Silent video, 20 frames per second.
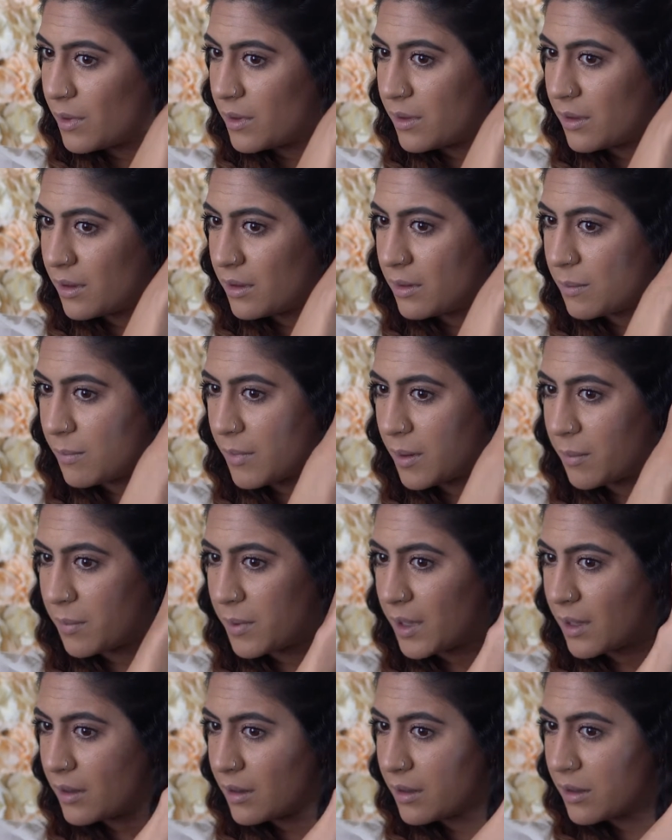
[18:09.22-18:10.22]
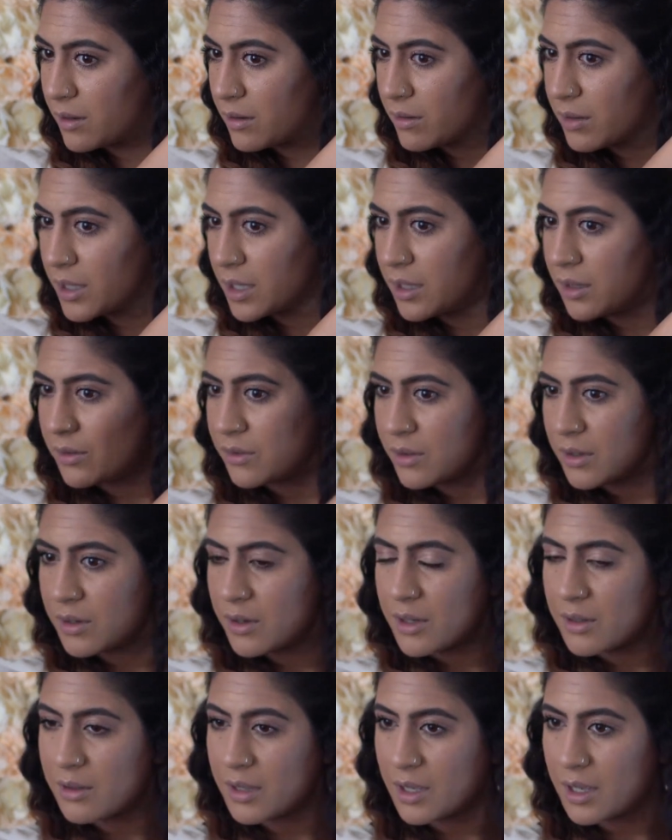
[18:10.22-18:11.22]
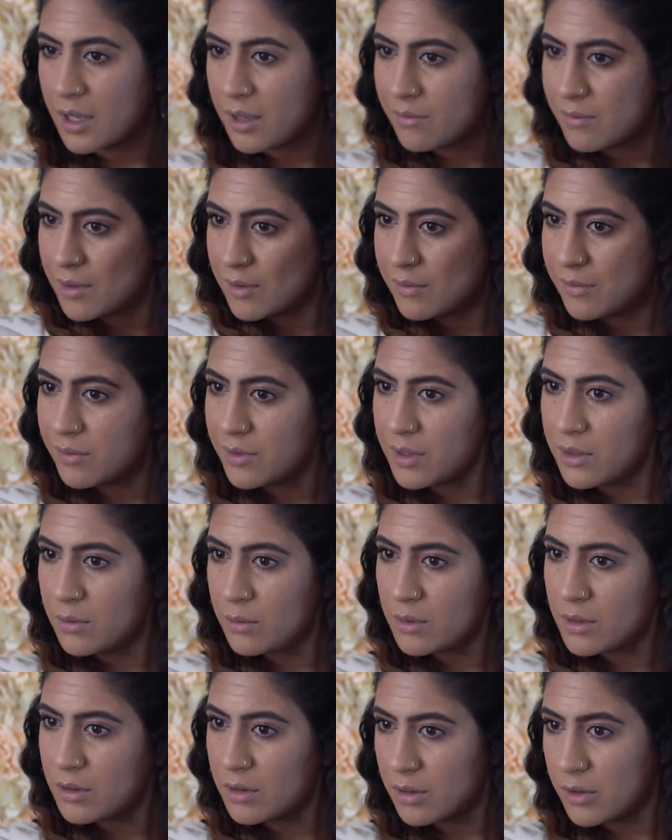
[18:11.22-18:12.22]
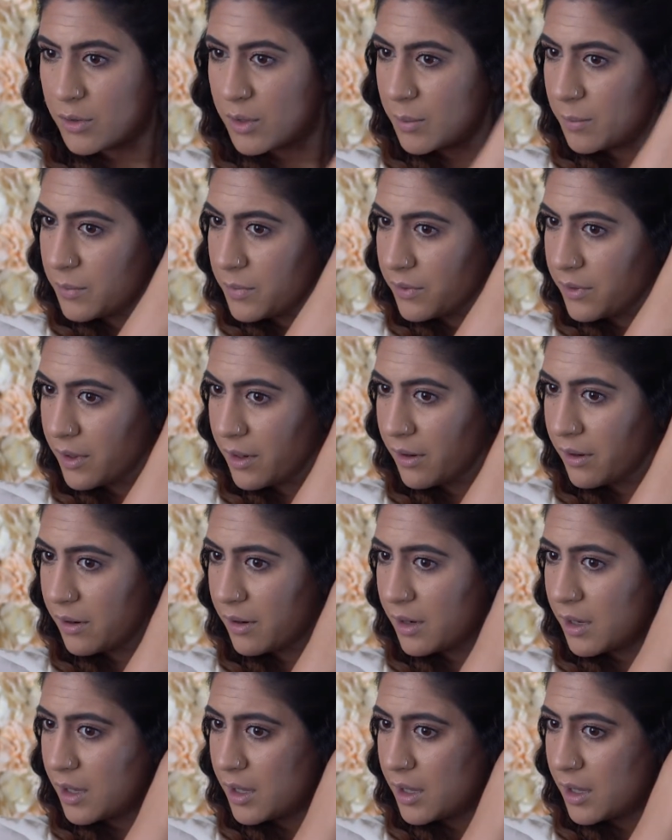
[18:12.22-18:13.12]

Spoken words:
This might be a little easier. I think I have a few little crimps there.